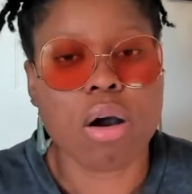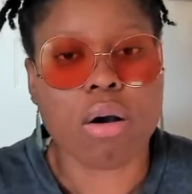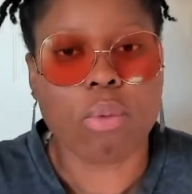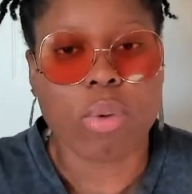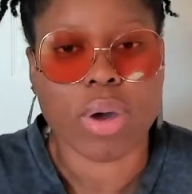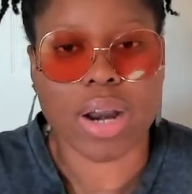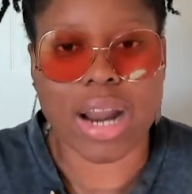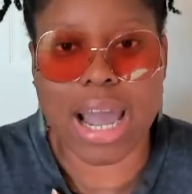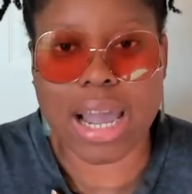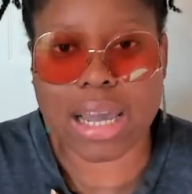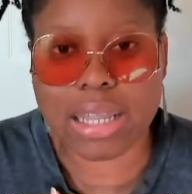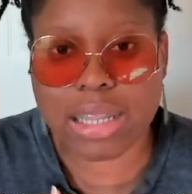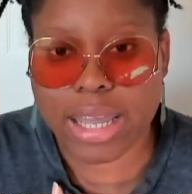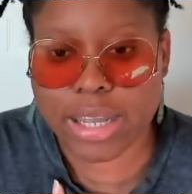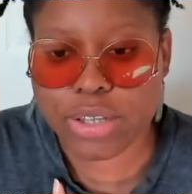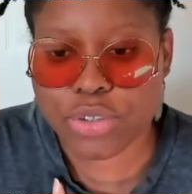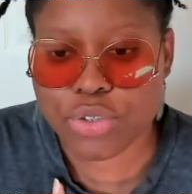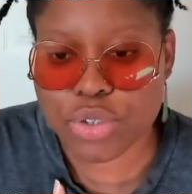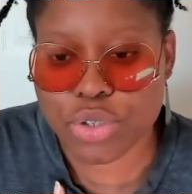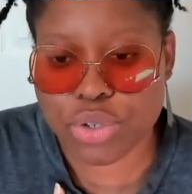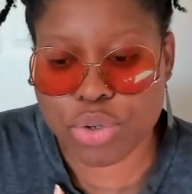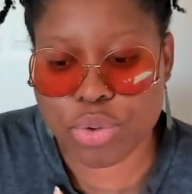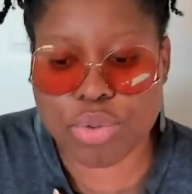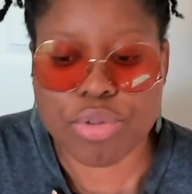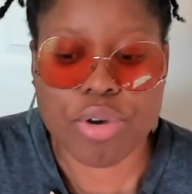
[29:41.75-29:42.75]
What I like
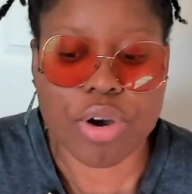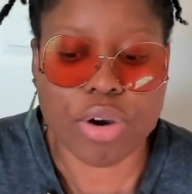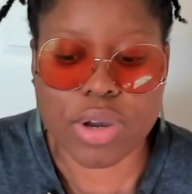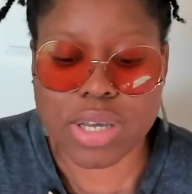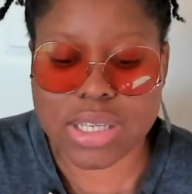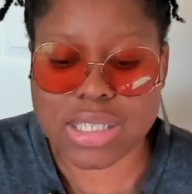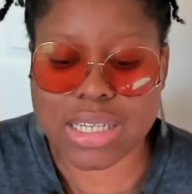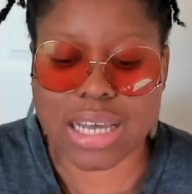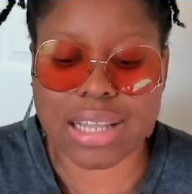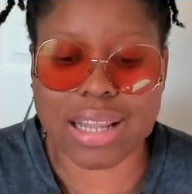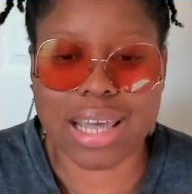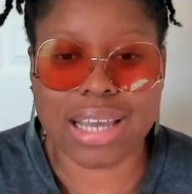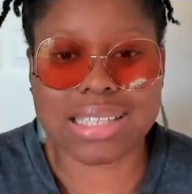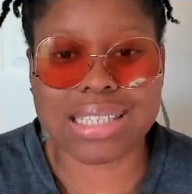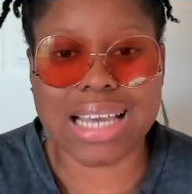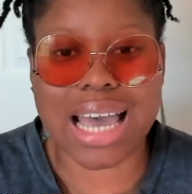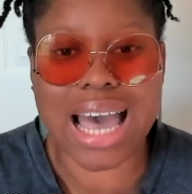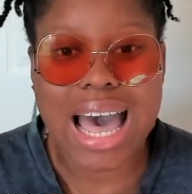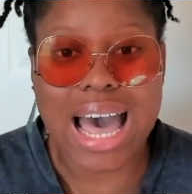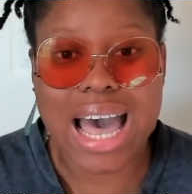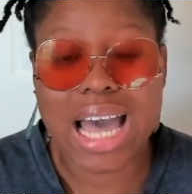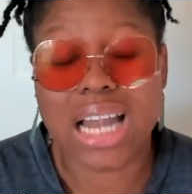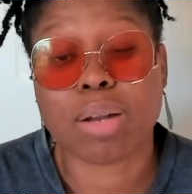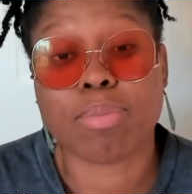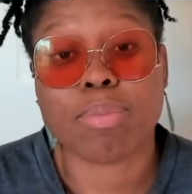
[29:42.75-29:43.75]
to do though, is I like
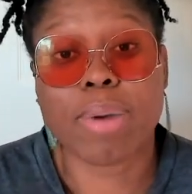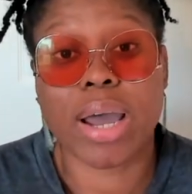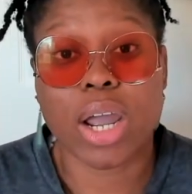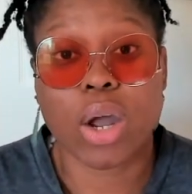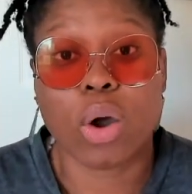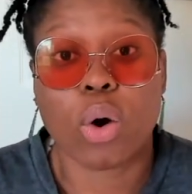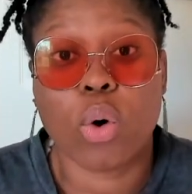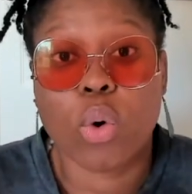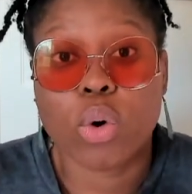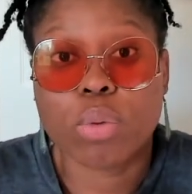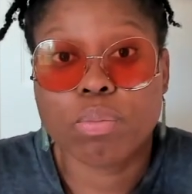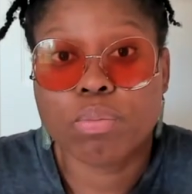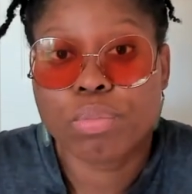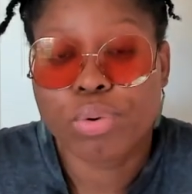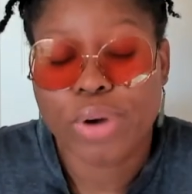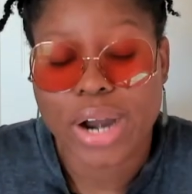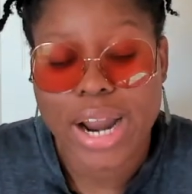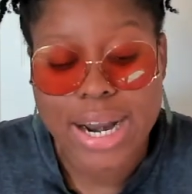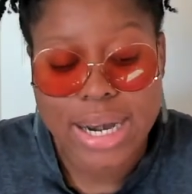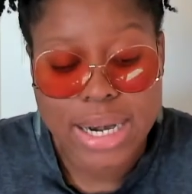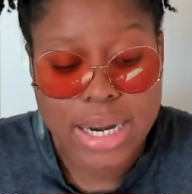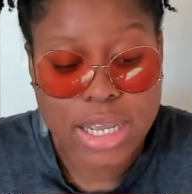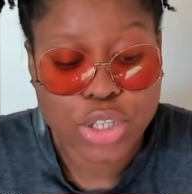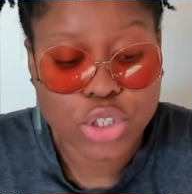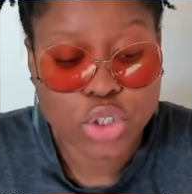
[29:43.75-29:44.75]
to add my own
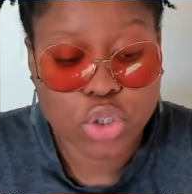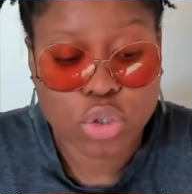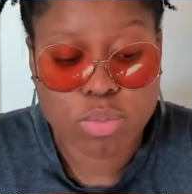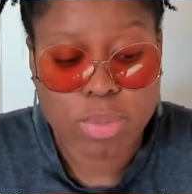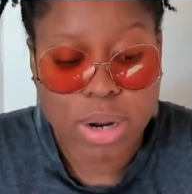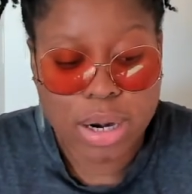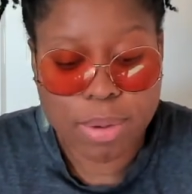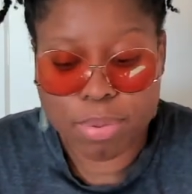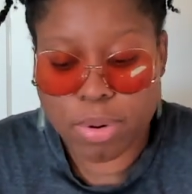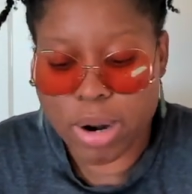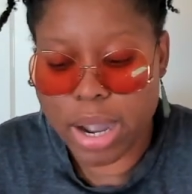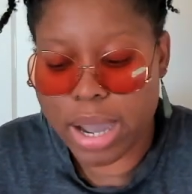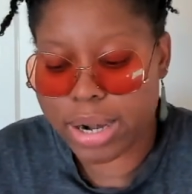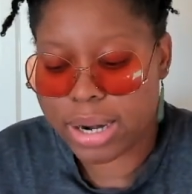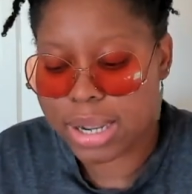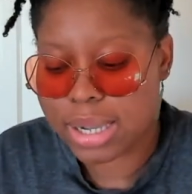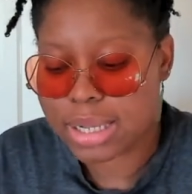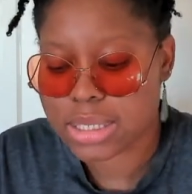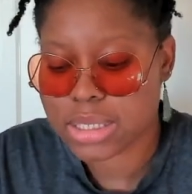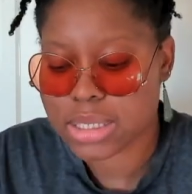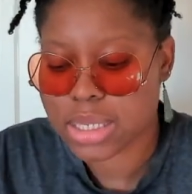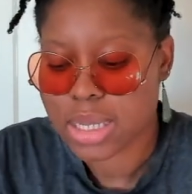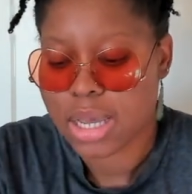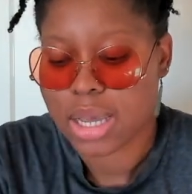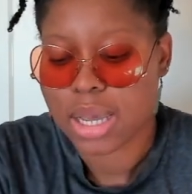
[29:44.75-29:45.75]
branding to my
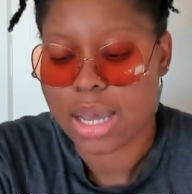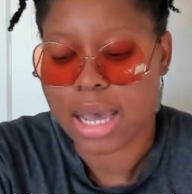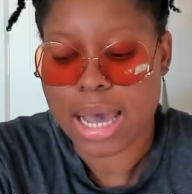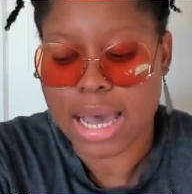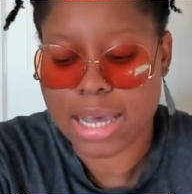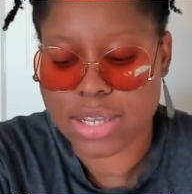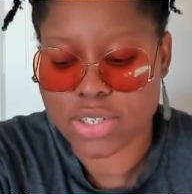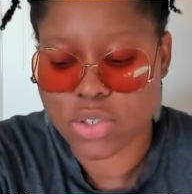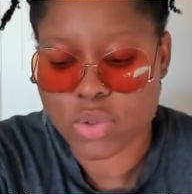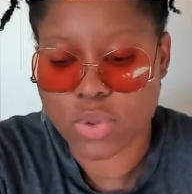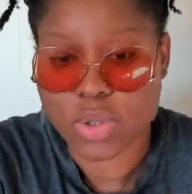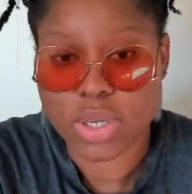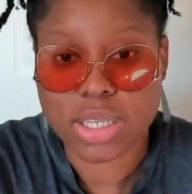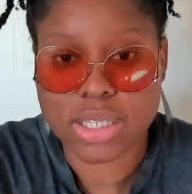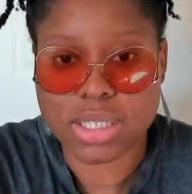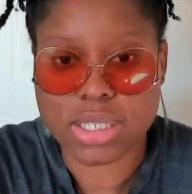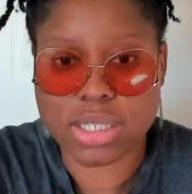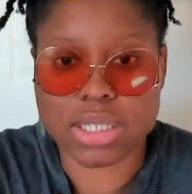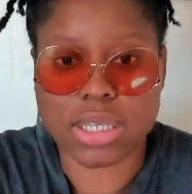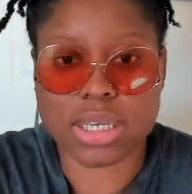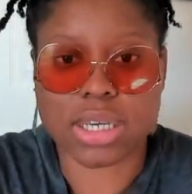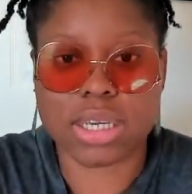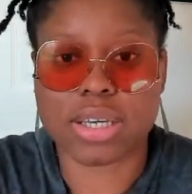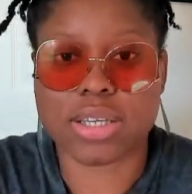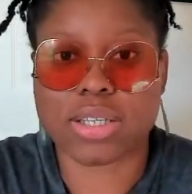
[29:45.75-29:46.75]
products, as you can
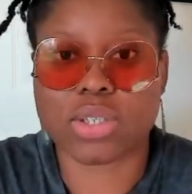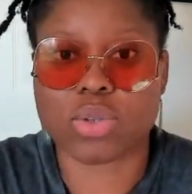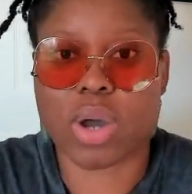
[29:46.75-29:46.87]
see.